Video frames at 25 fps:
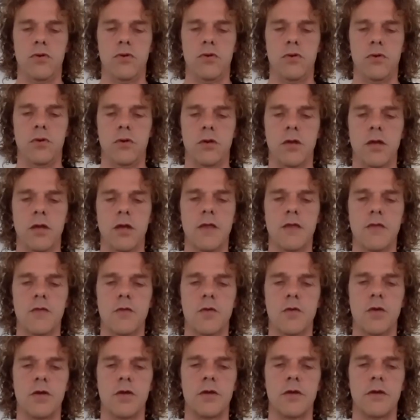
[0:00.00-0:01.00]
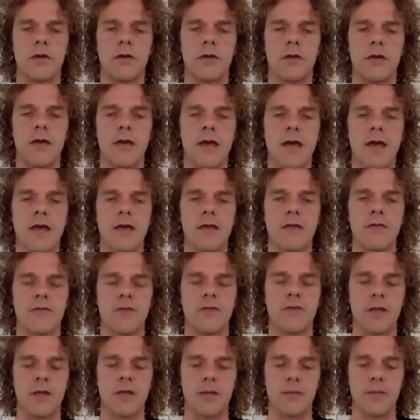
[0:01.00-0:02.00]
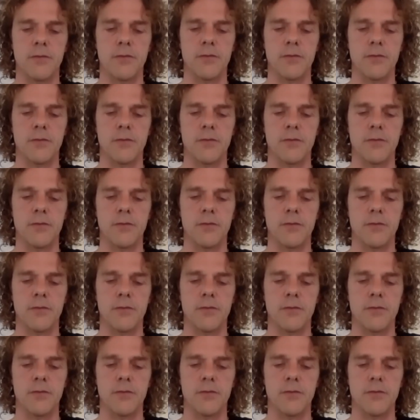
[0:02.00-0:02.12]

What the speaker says: Last one, extra deep.